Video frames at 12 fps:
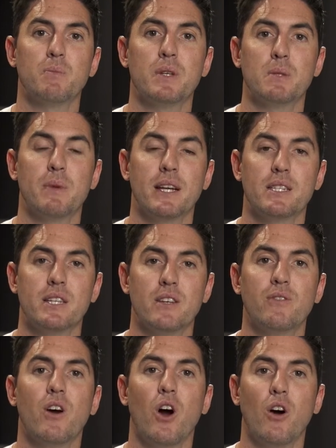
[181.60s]

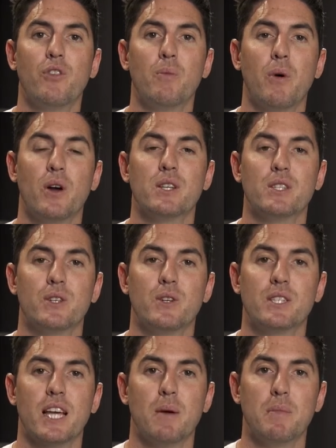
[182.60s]
perspective of the person
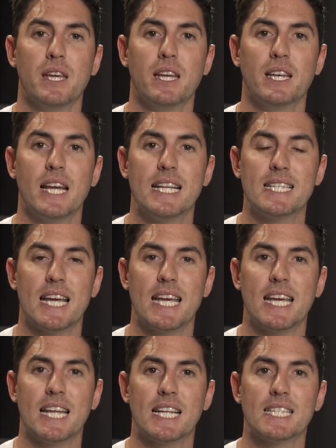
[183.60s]
who's coming in and
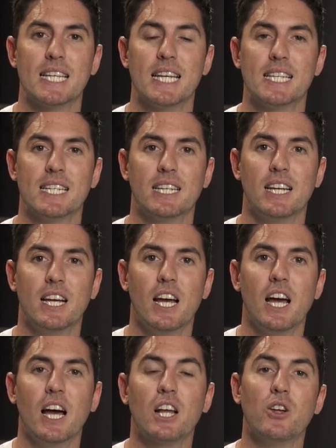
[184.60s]
taking a seat.
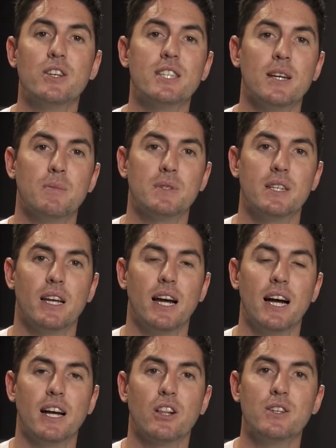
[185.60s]
Close-ups
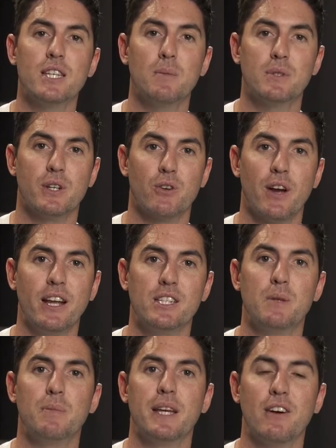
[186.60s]
are great
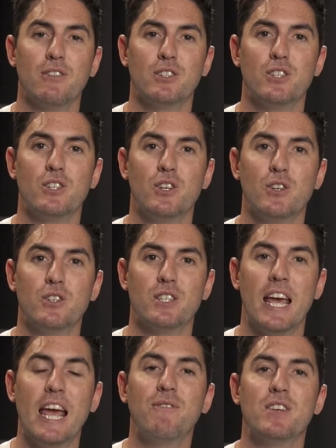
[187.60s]
to be able to use
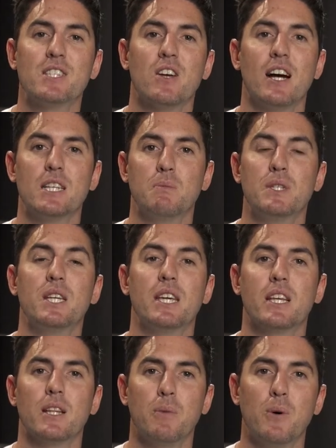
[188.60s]
to emphasize
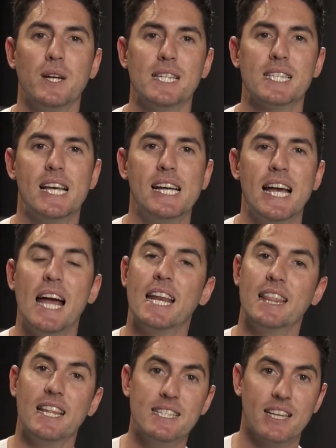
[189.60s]
particular points, and
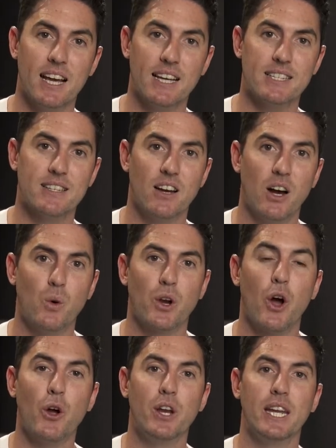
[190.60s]
in this case, I want
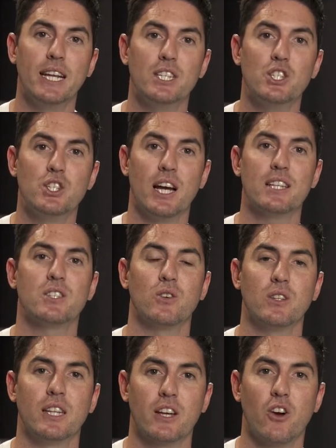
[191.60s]
to hone in just
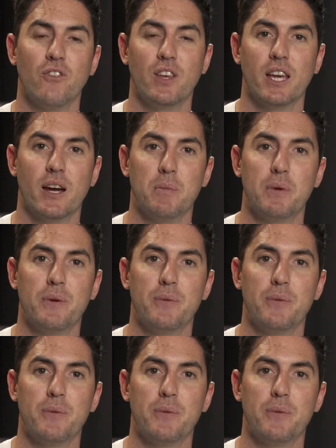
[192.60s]
on the coffee cup.